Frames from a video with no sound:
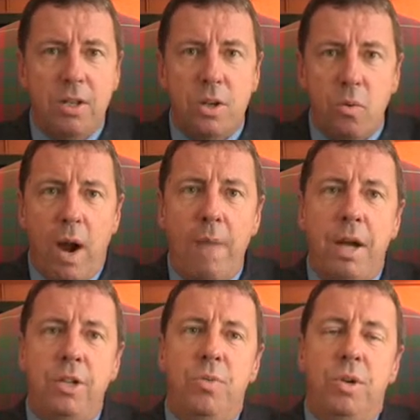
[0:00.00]
So why
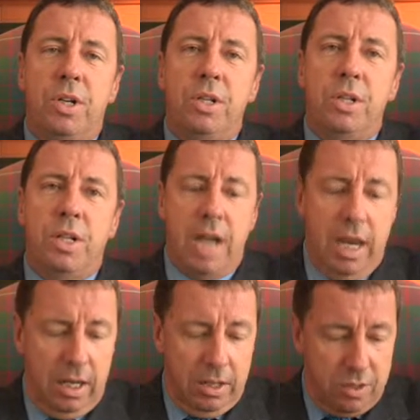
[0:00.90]
might you want to consider
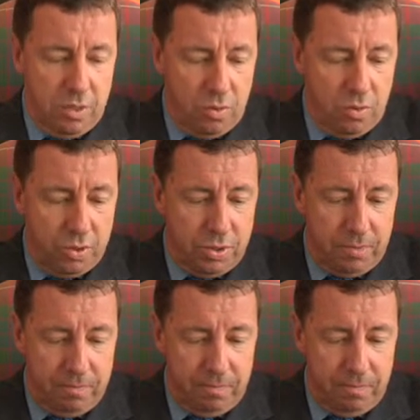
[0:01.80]
taking this course?
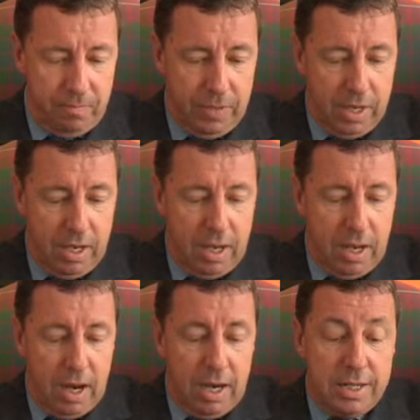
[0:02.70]

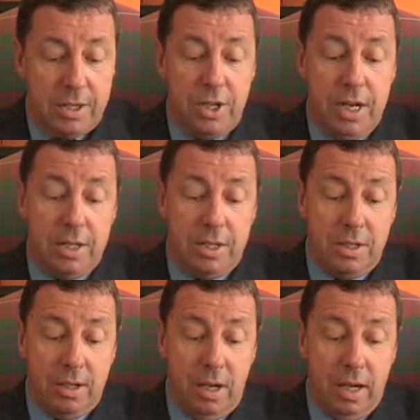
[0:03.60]
I
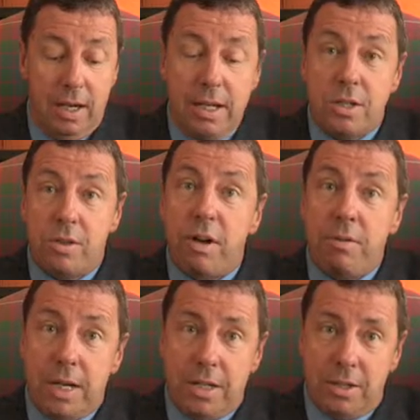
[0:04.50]
suggest at least three
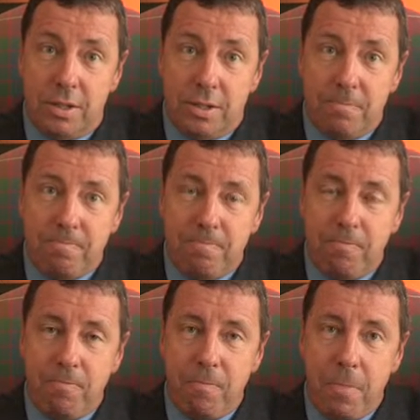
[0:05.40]
reasons.
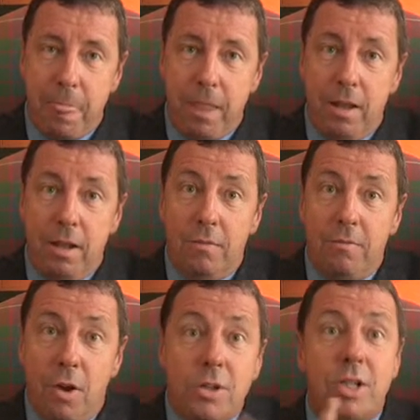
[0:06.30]

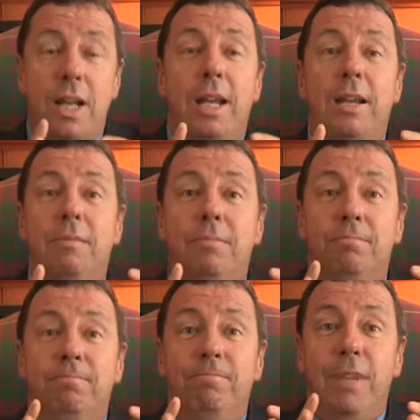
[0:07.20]
Firstly,
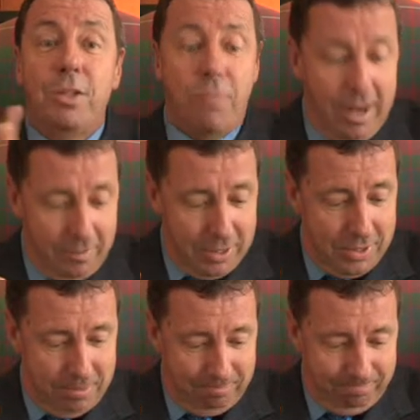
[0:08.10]
it's relevant.